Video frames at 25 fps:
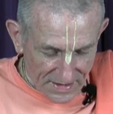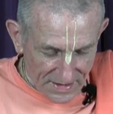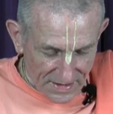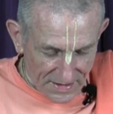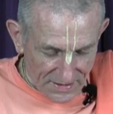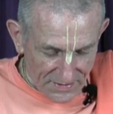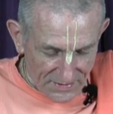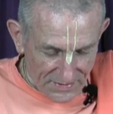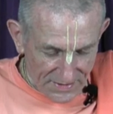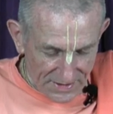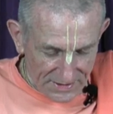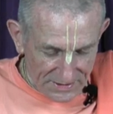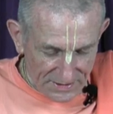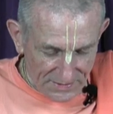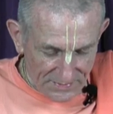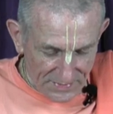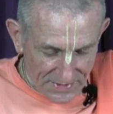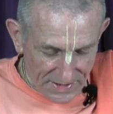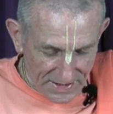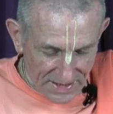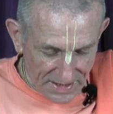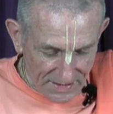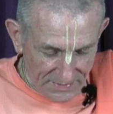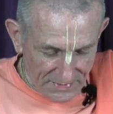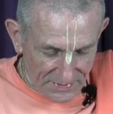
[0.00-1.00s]
agree to
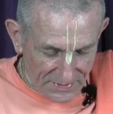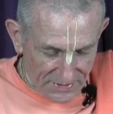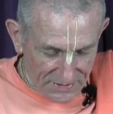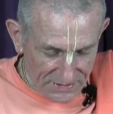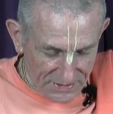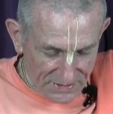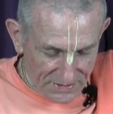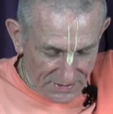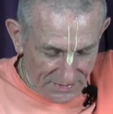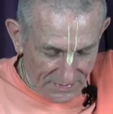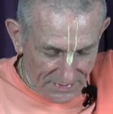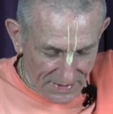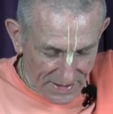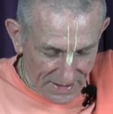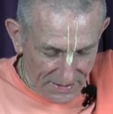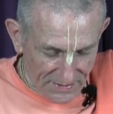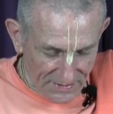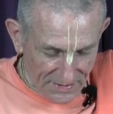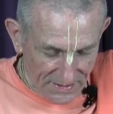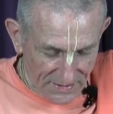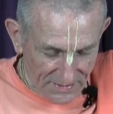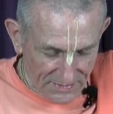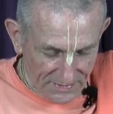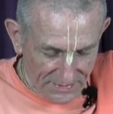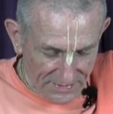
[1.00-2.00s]
pick up Krishna and
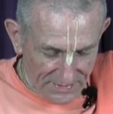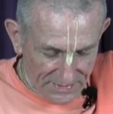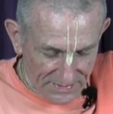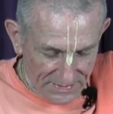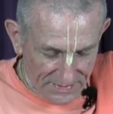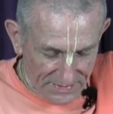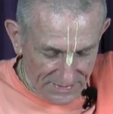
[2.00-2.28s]
Balaram?